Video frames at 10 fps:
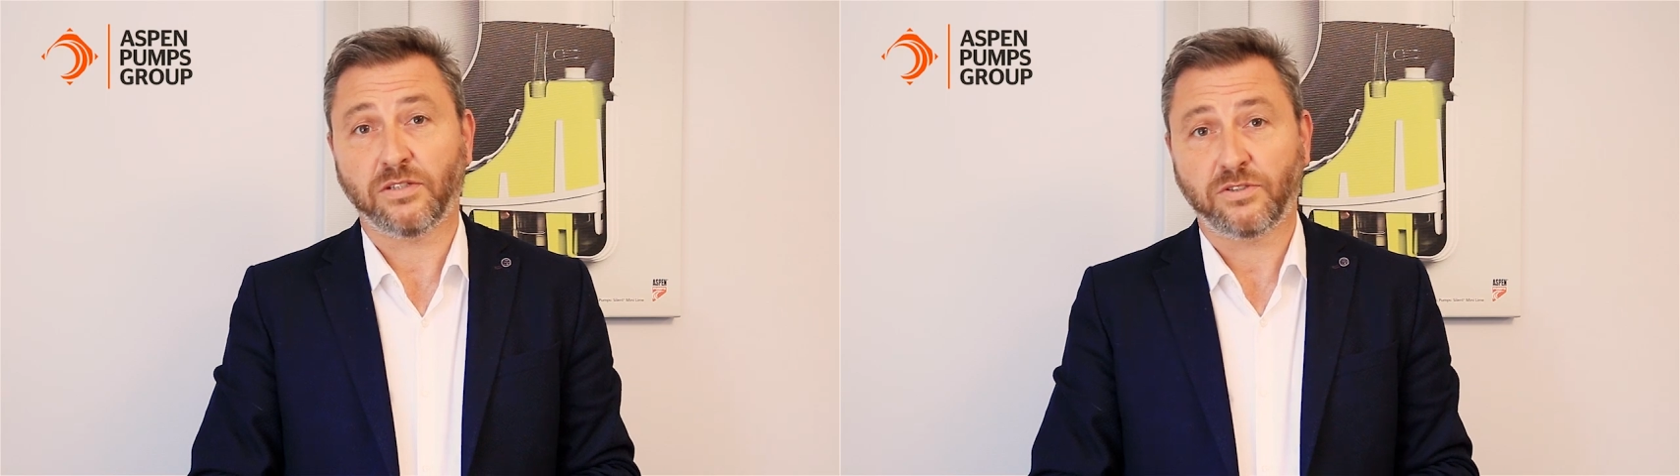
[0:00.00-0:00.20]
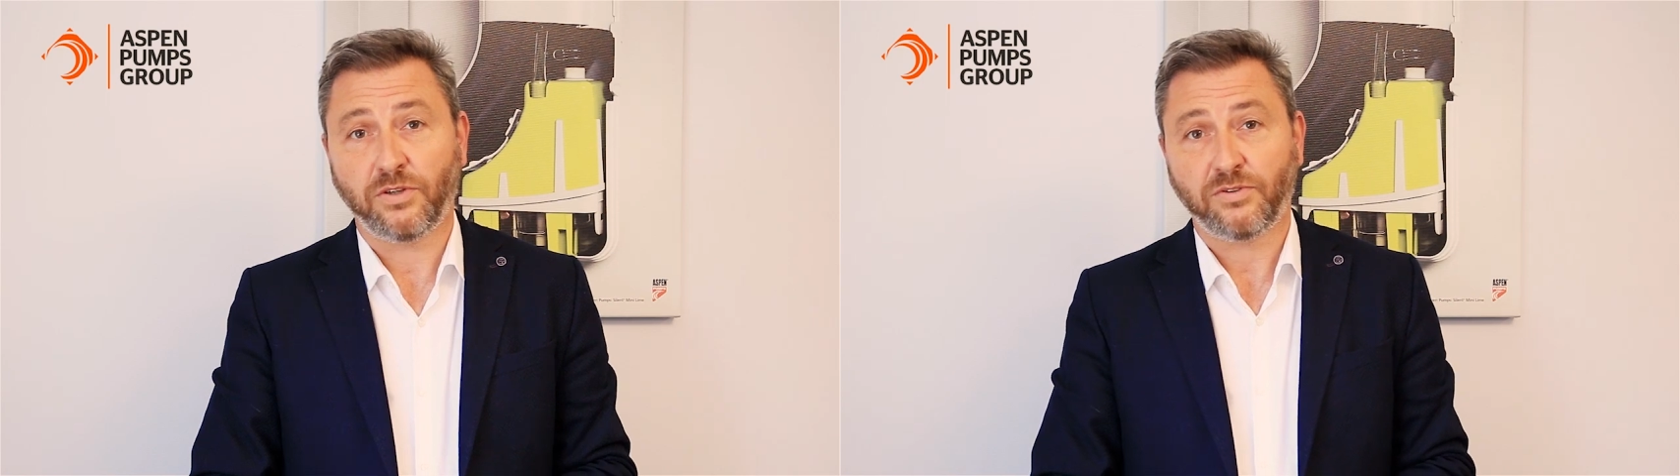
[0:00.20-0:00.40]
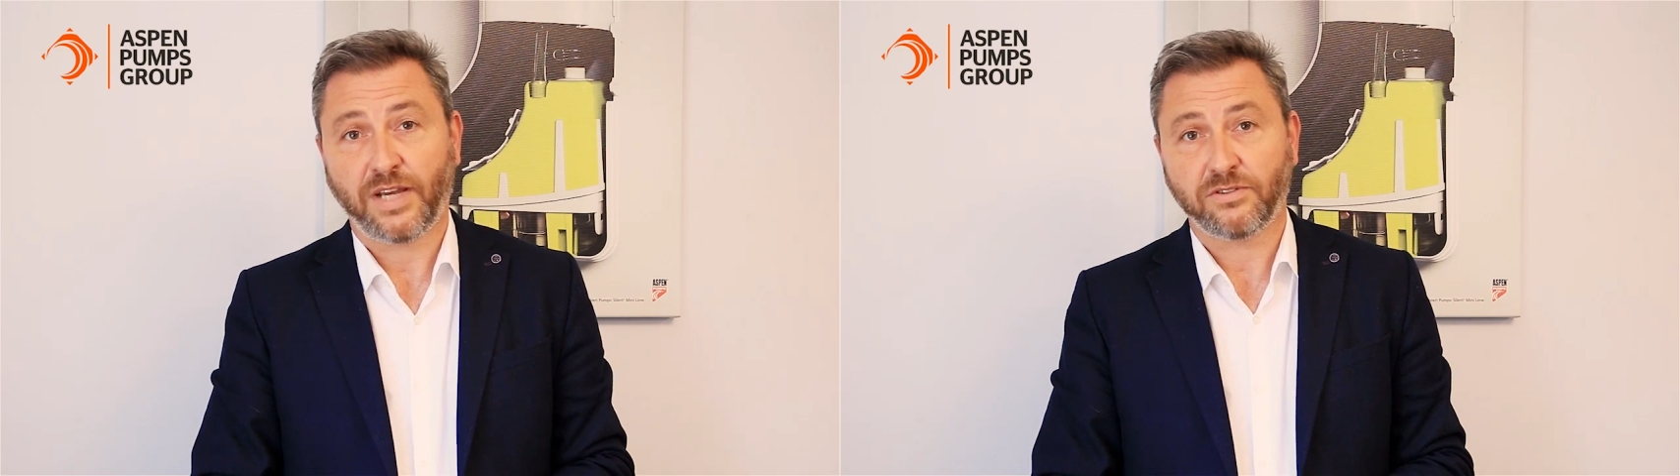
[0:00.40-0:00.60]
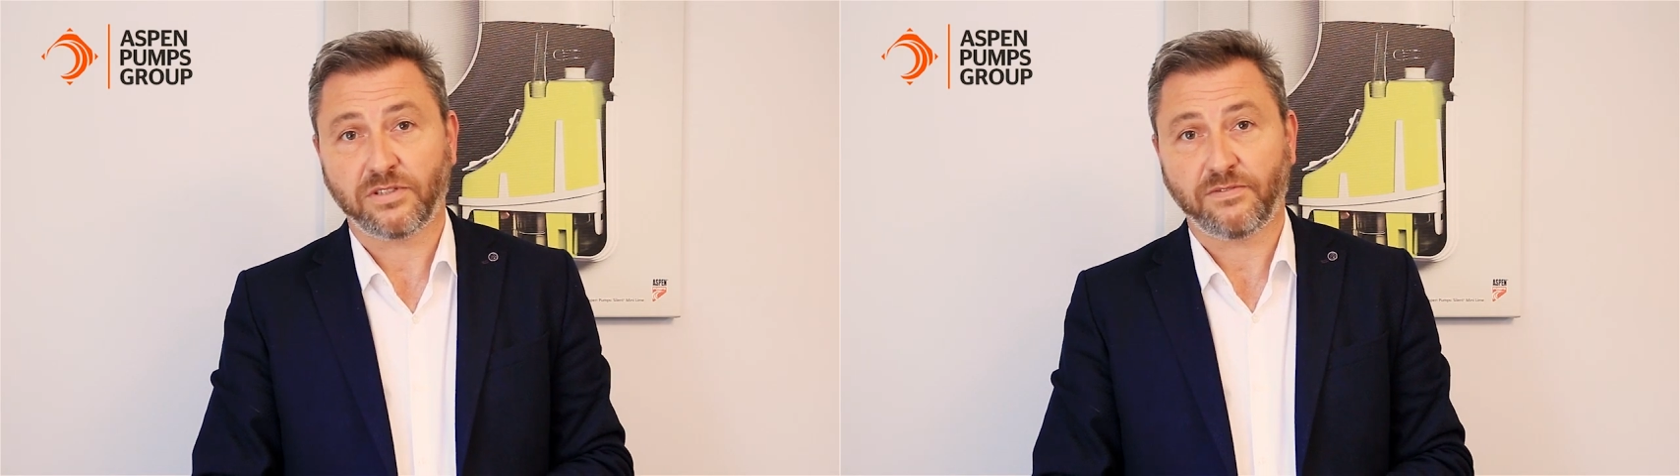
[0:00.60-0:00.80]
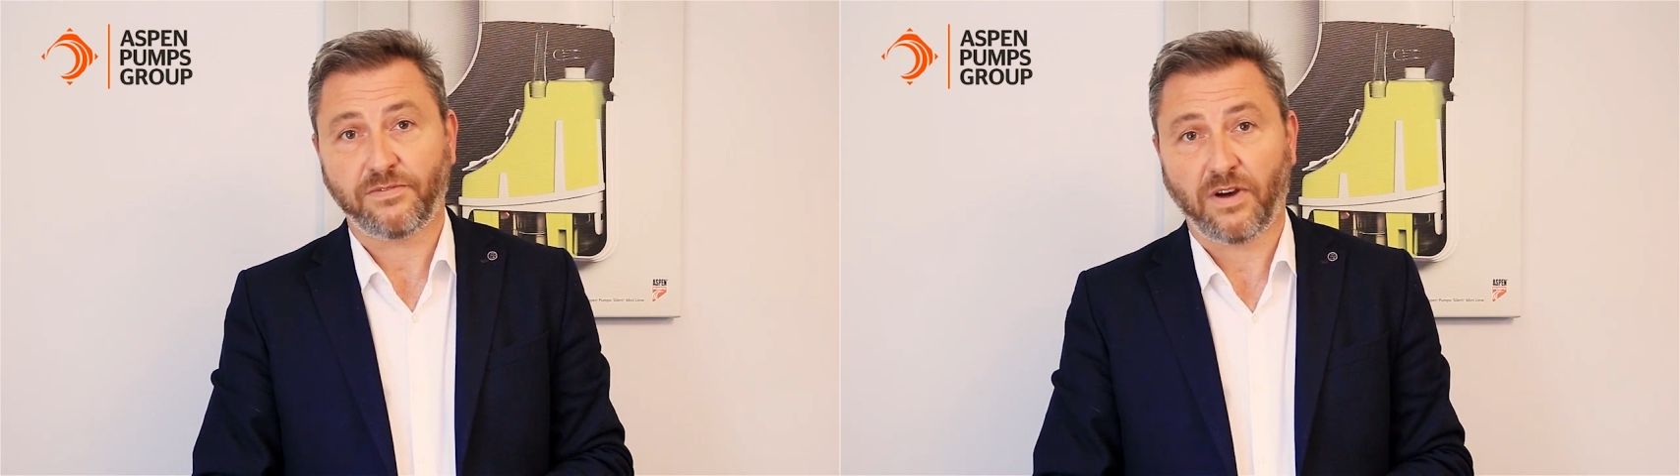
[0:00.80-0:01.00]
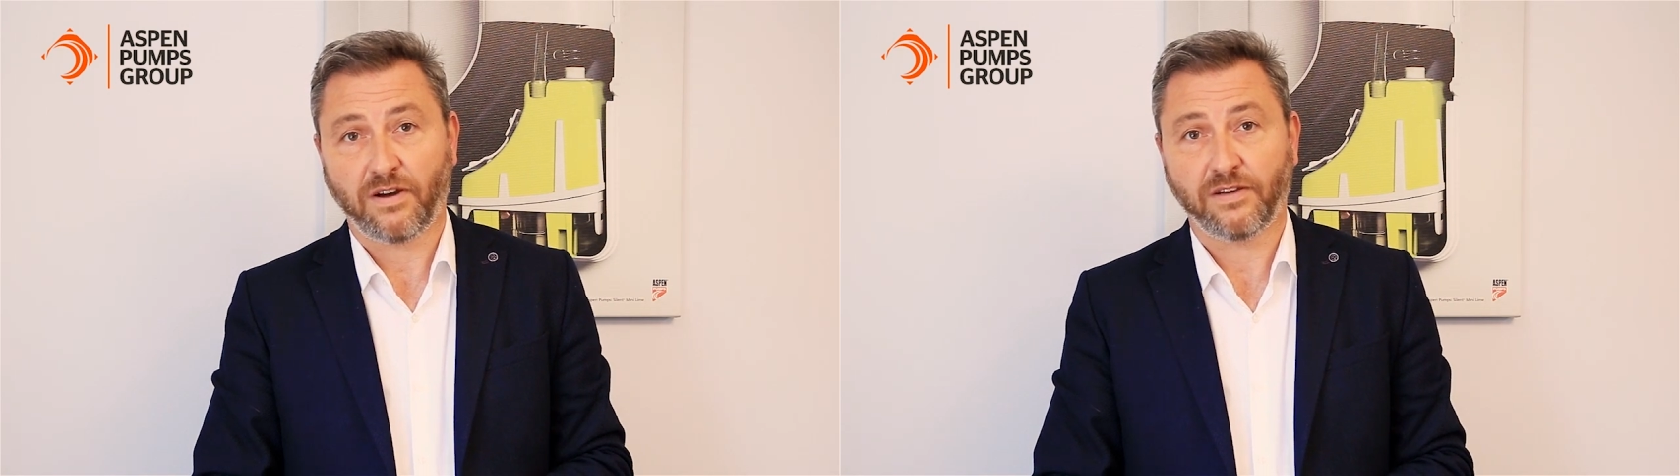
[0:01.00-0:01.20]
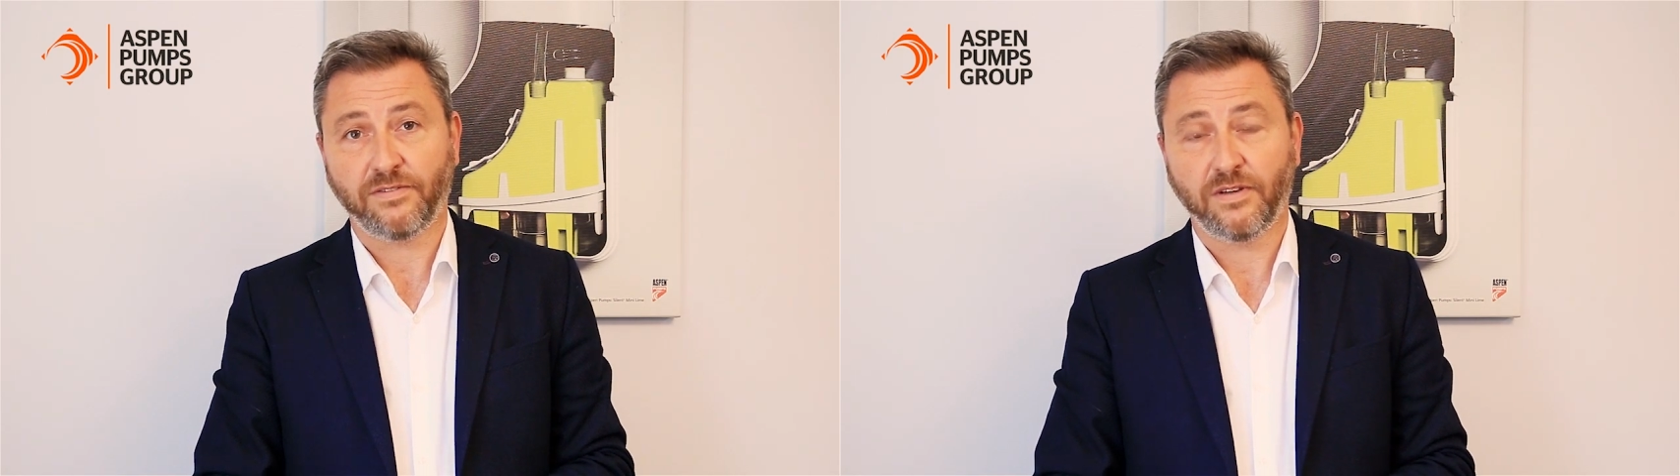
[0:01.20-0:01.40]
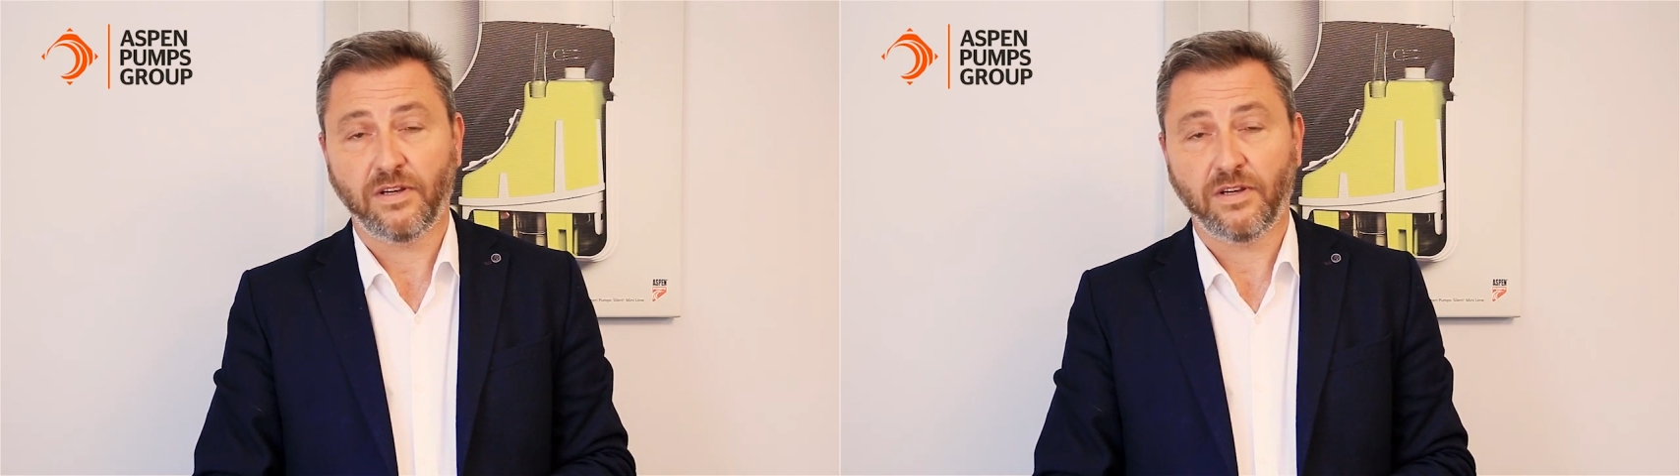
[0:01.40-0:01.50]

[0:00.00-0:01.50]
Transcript: and 2005.